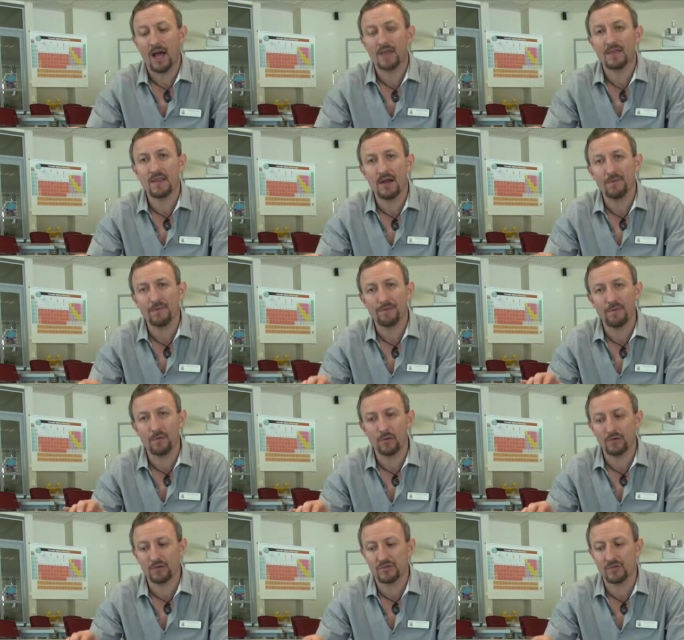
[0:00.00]
enough
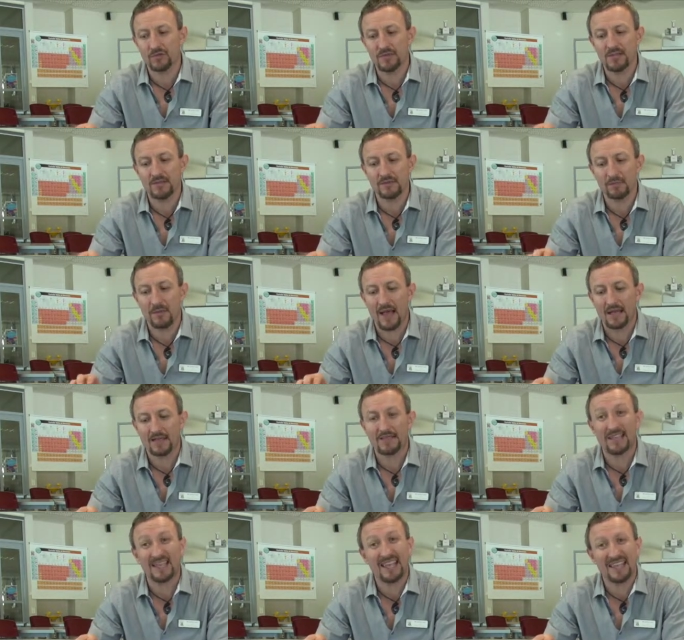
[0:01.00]
force on this mass
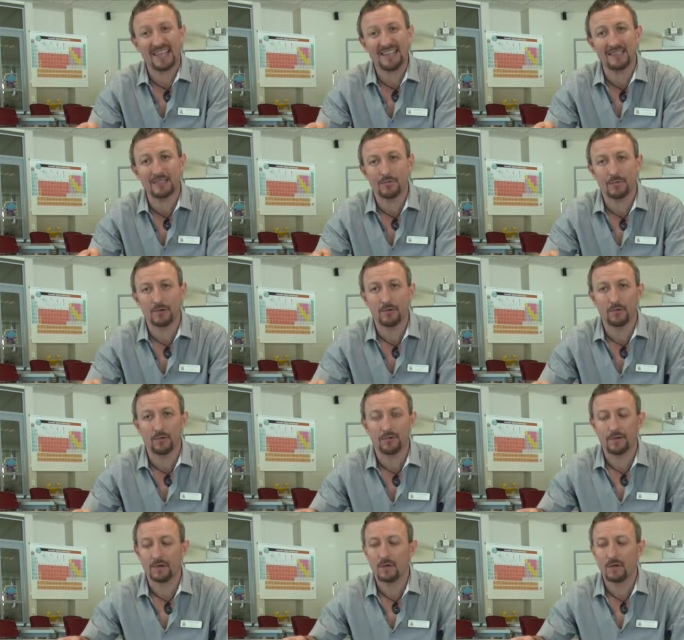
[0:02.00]
to get it to move,